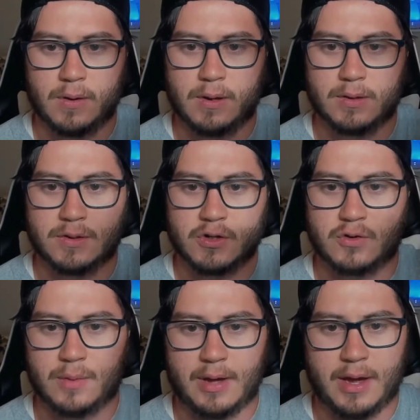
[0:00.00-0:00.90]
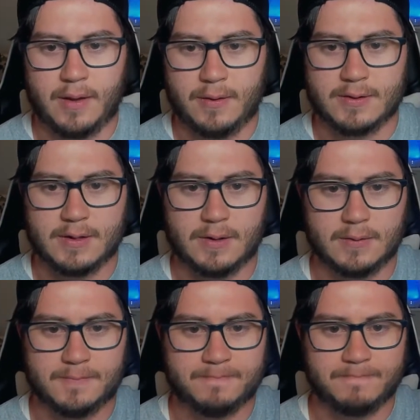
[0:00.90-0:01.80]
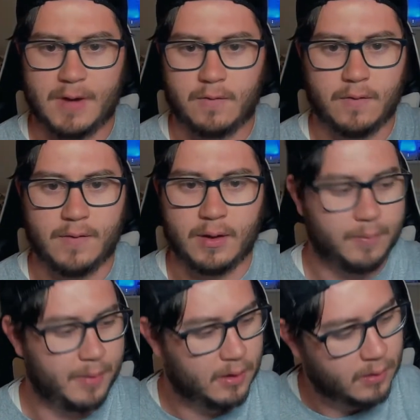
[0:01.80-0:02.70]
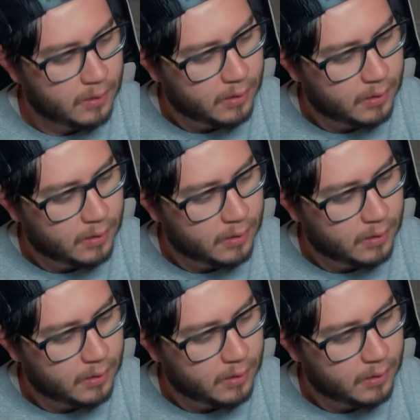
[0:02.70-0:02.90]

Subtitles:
is a Streamlight, and this thing's never failed me.